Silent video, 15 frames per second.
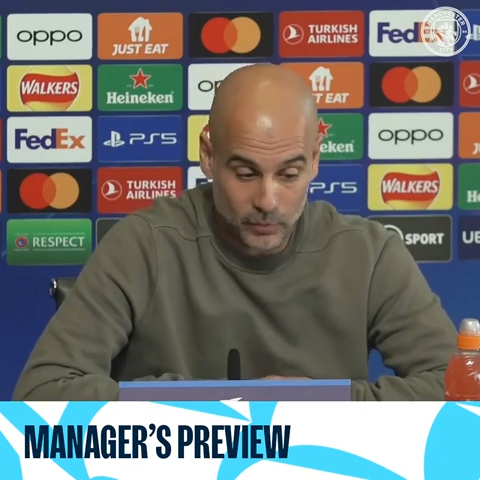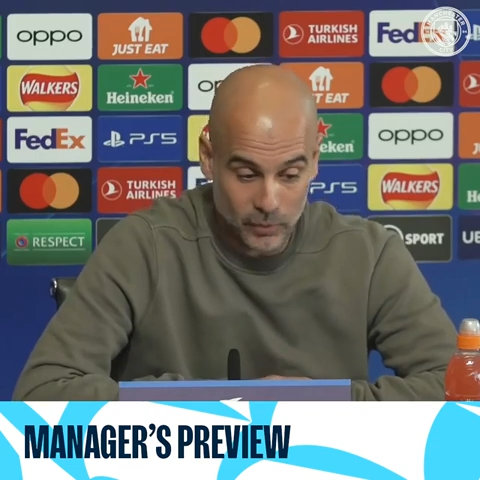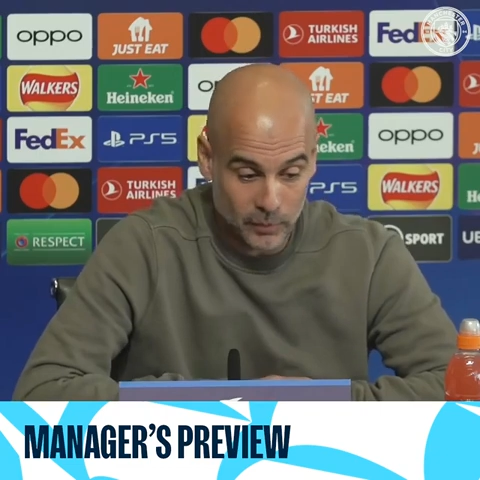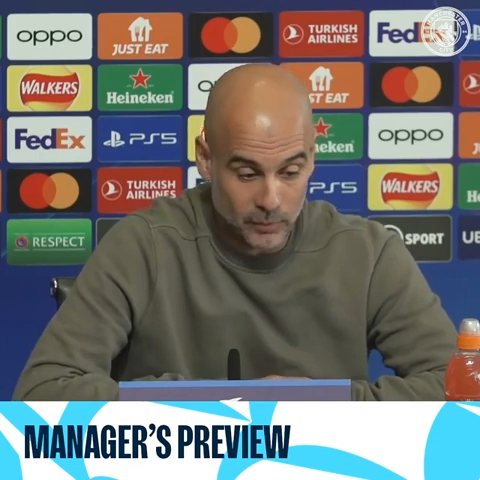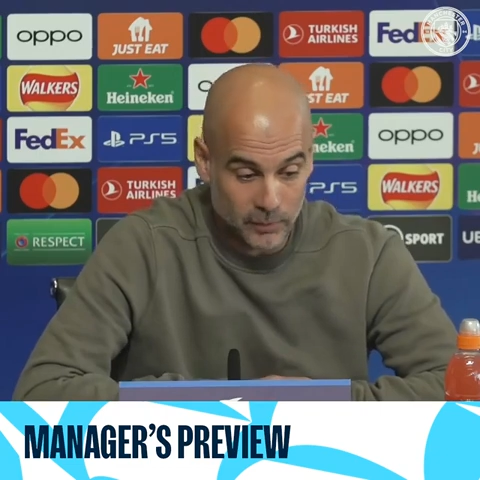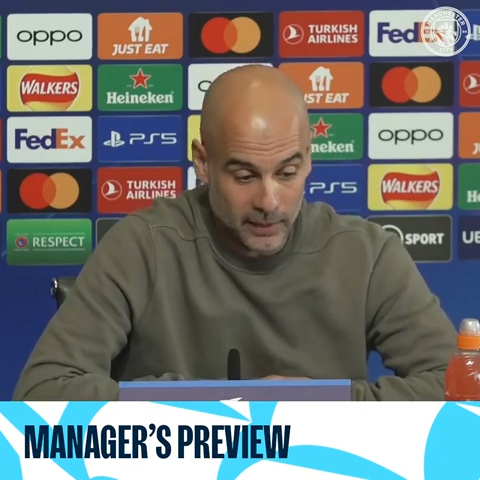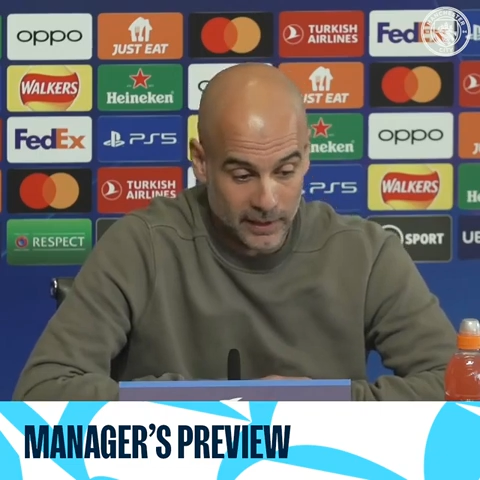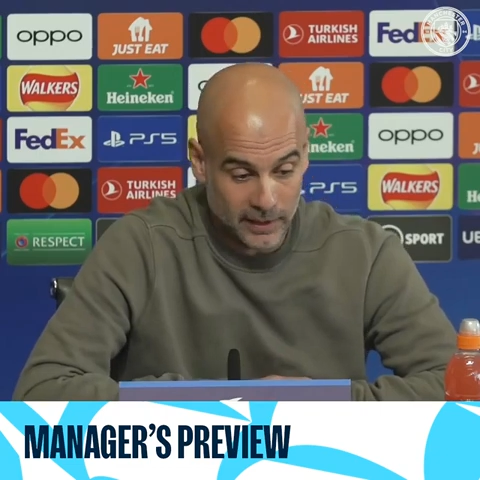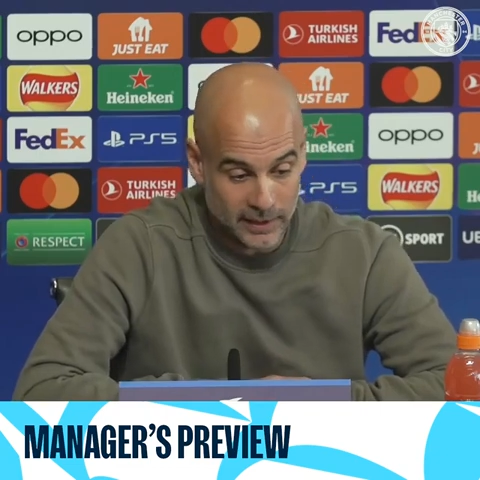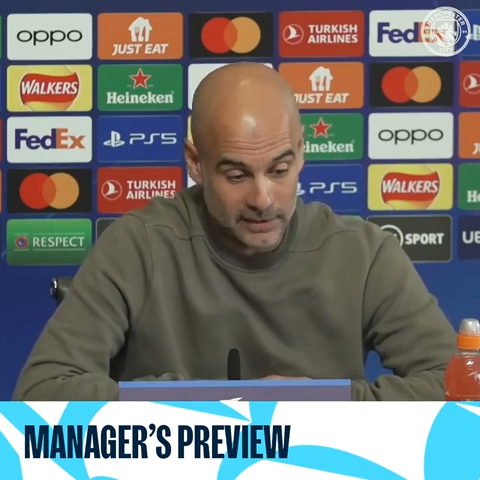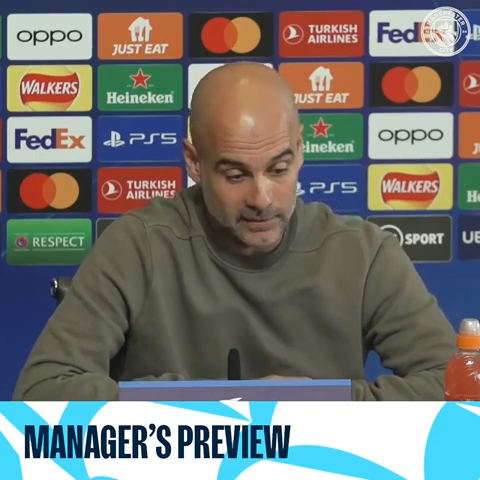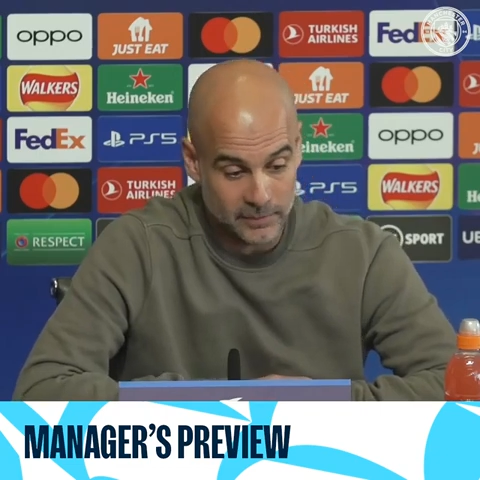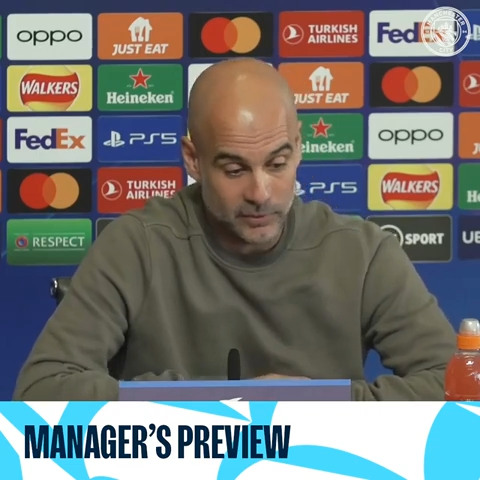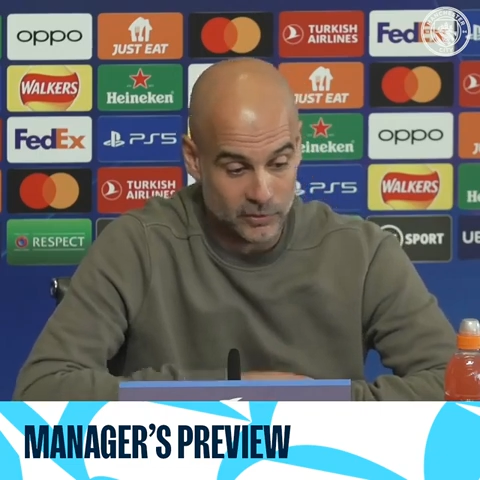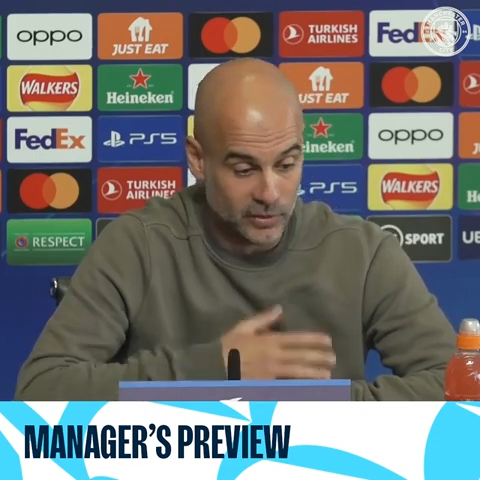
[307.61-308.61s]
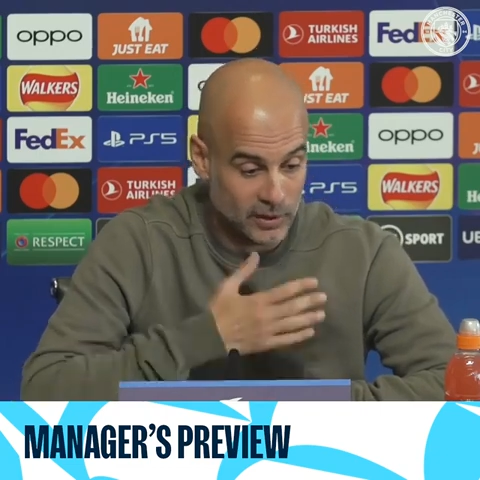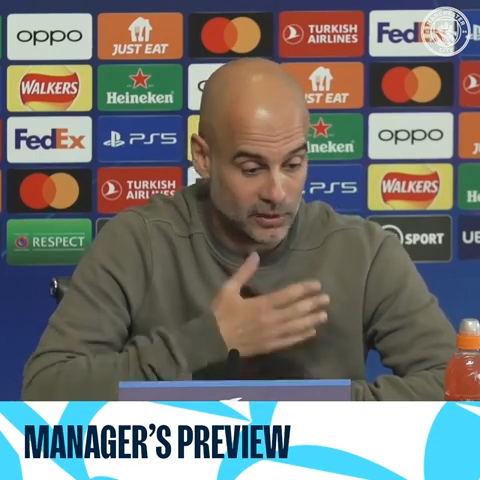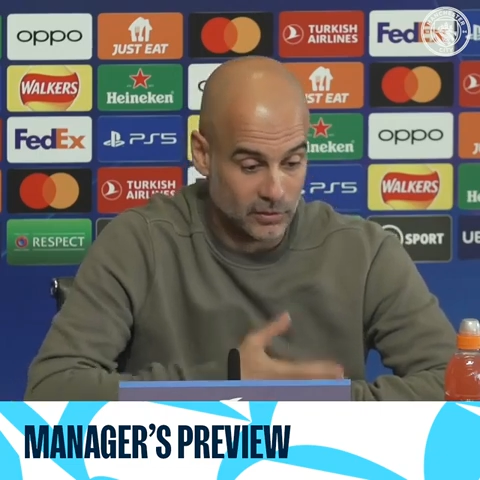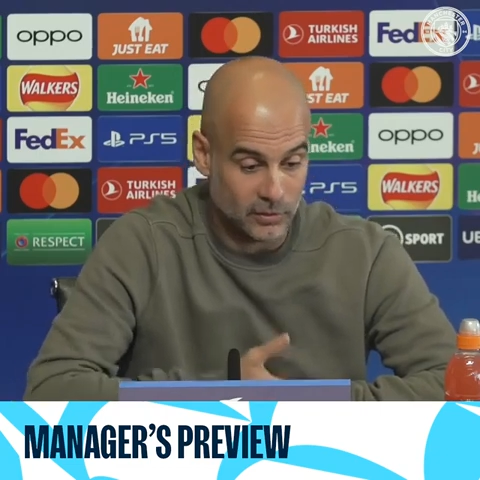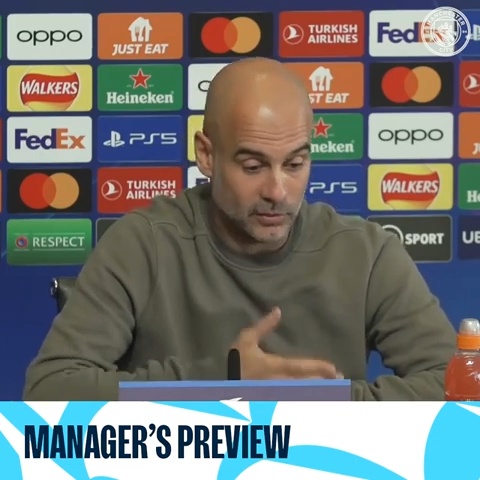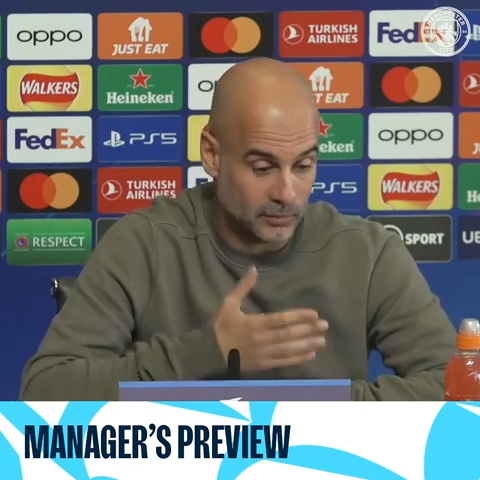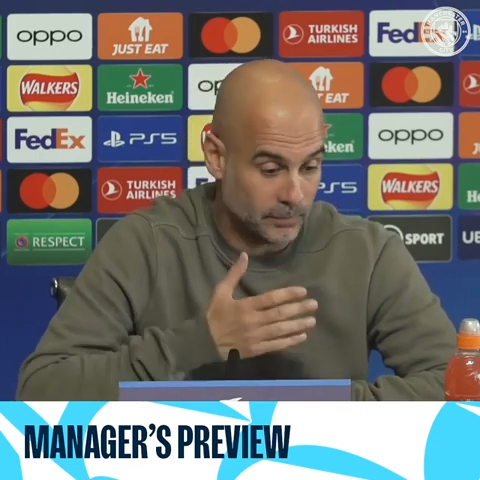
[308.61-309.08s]
when we played against
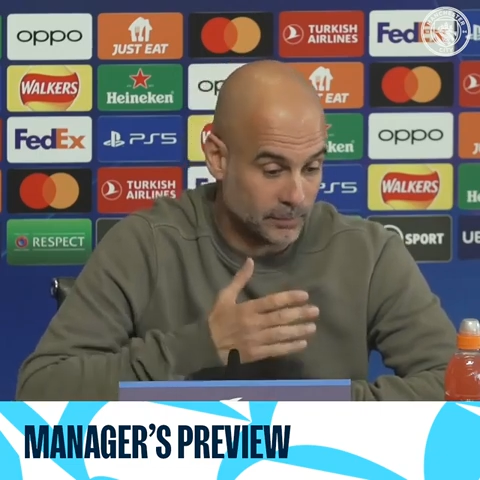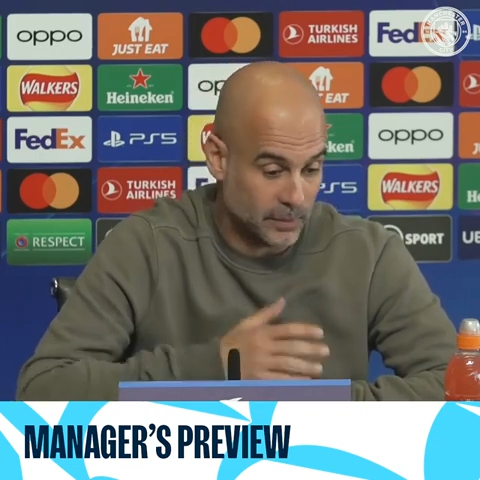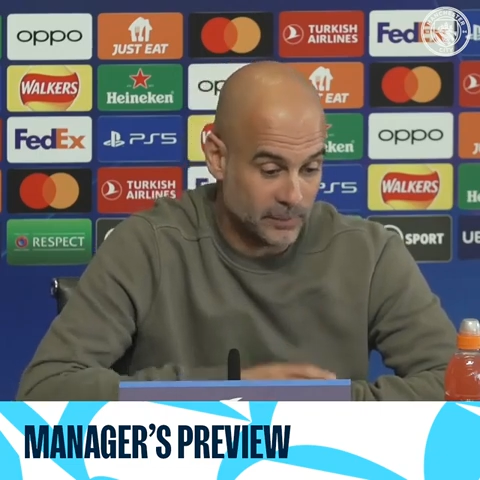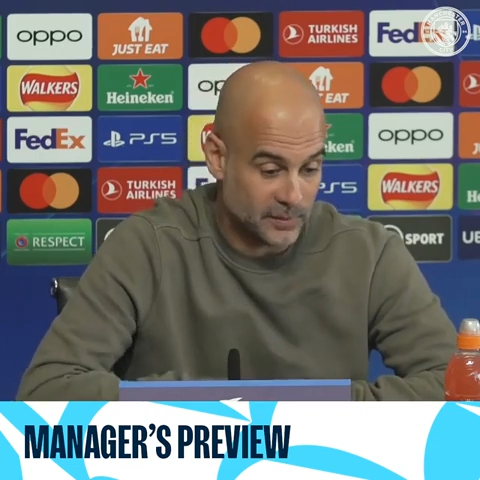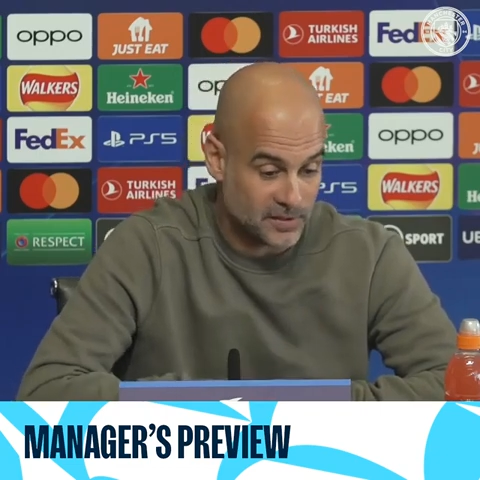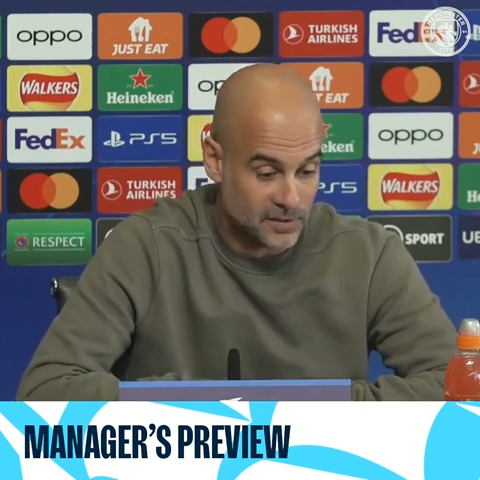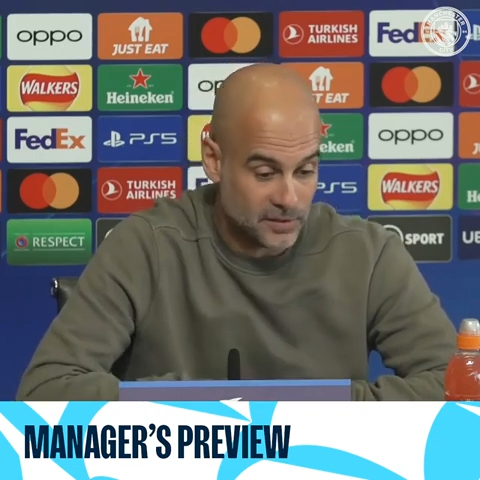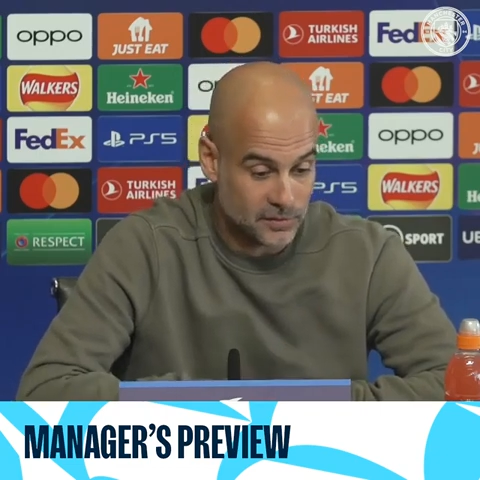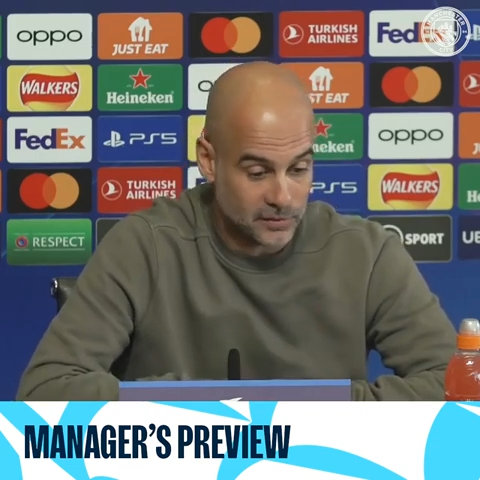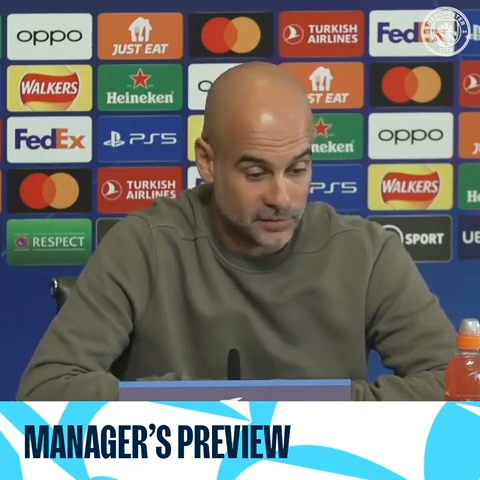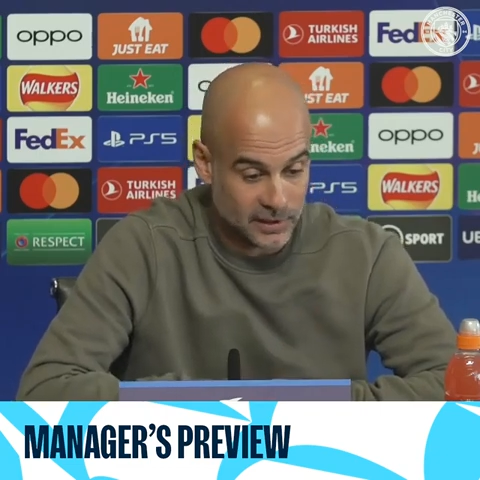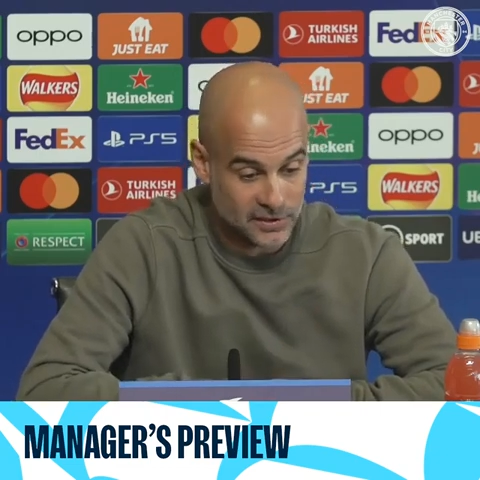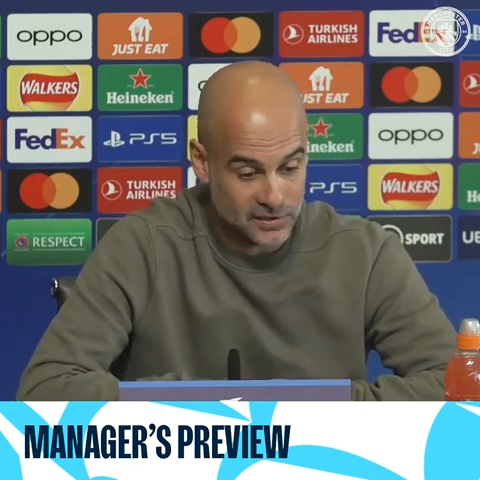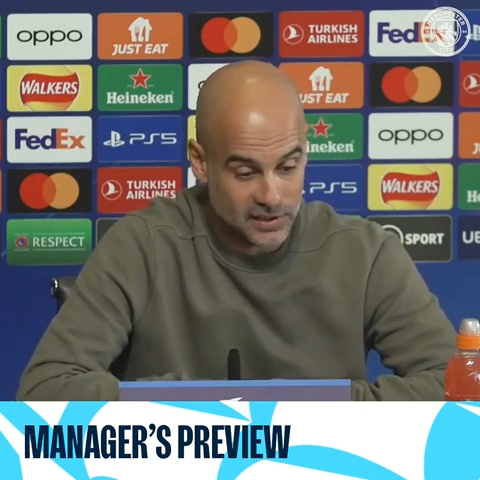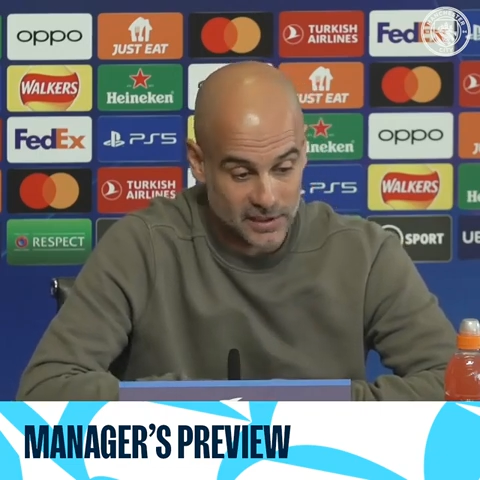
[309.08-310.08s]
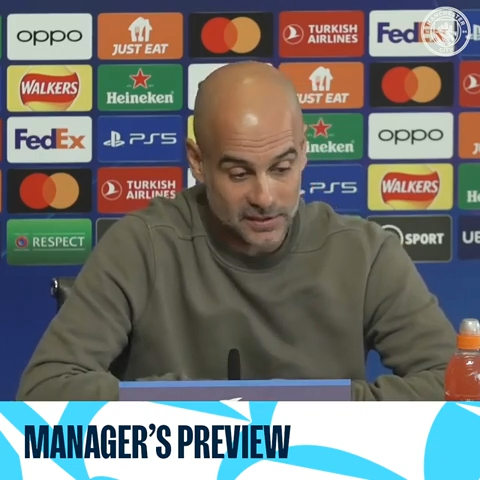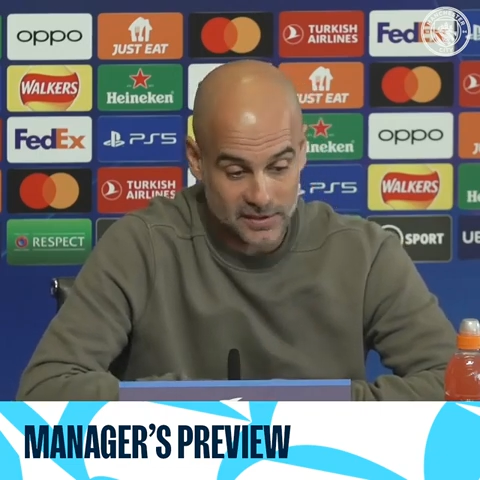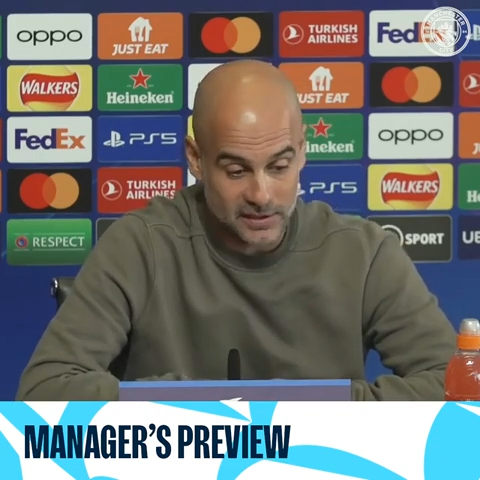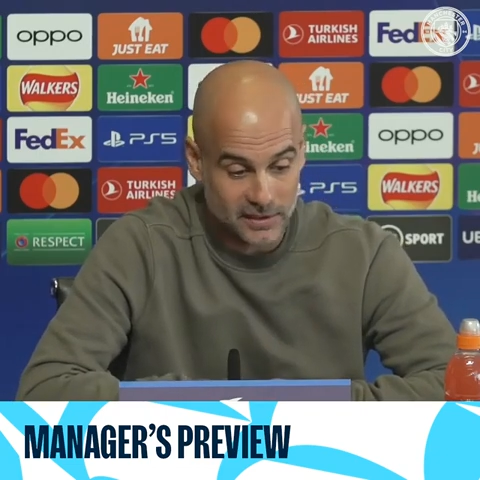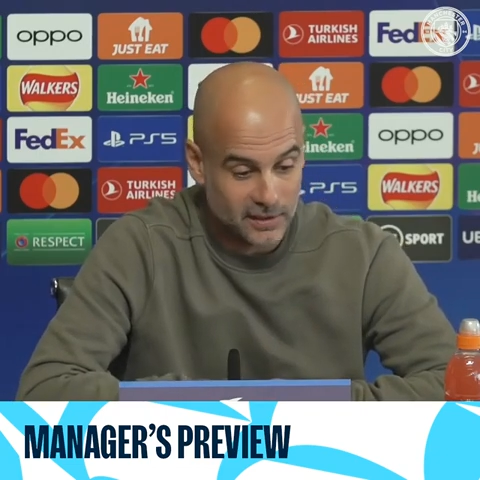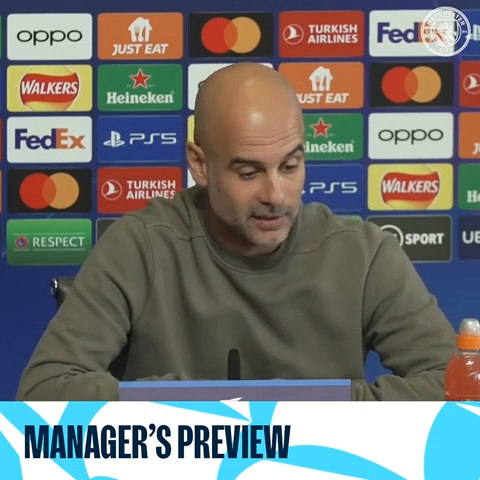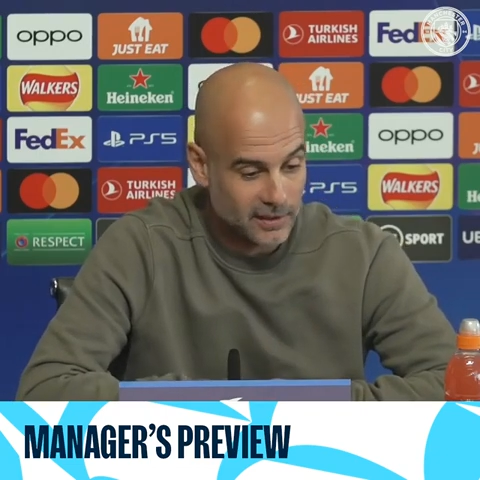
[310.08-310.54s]
Madrid or previous season against Chelsea,